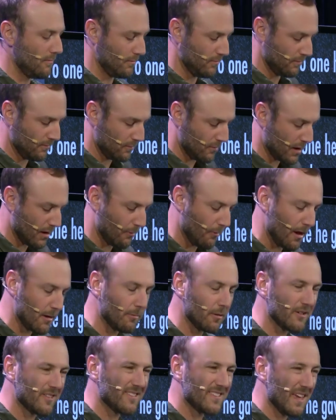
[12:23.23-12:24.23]
and what I
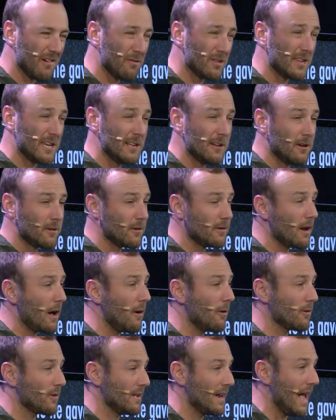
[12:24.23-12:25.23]
read was
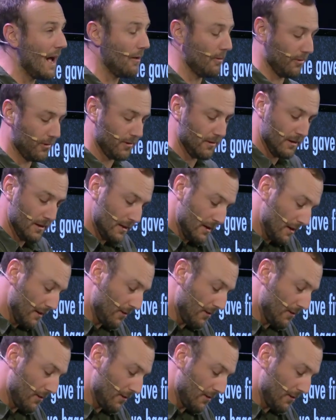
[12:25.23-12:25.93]
$1,700 an ounce.